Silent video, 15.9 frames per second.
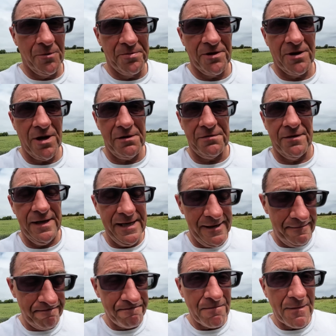cups of
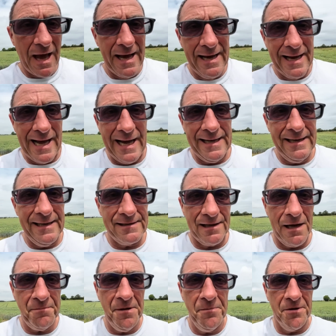coffee, and it's
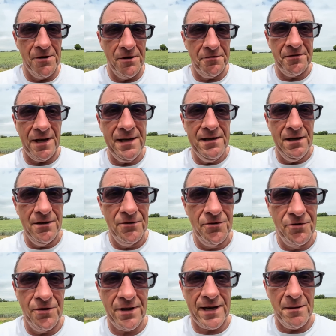happy birthday
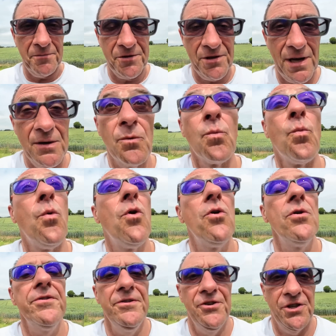to the Campsite
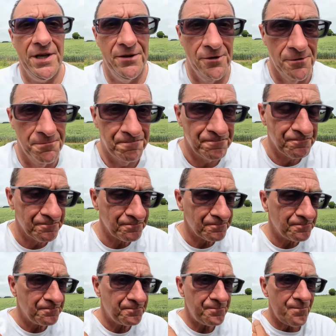Warden channel,
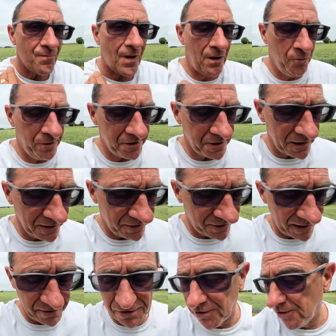which I
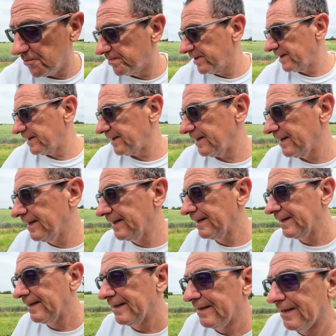set up
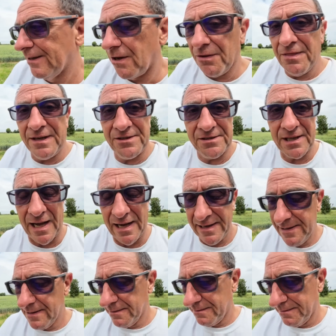on this
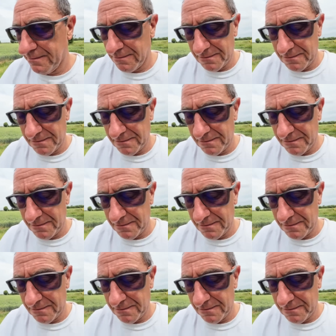day.